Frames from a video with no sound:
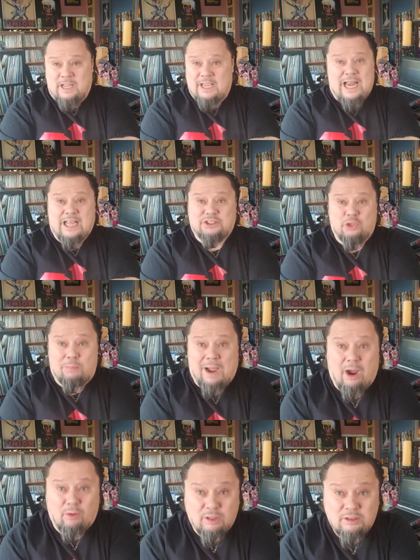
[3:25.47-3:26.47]
It has no
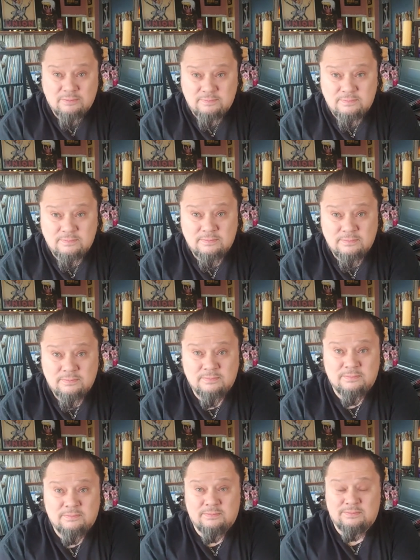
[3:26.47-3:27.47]
power,
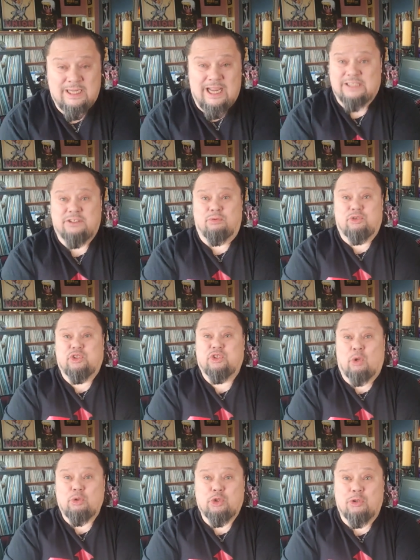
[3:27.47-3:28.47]
it has no
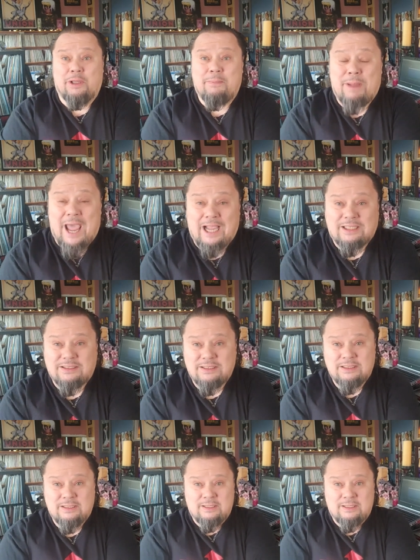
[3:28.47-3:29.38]
social impact.